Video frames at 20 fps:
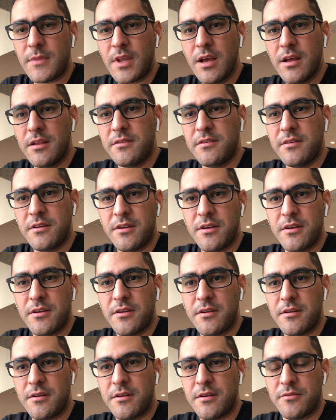
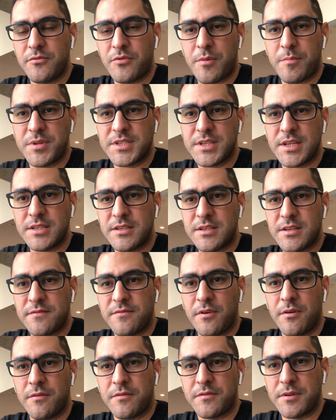the representative
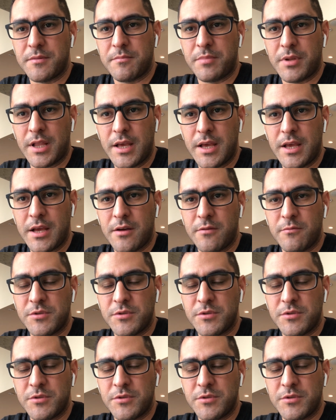of the player,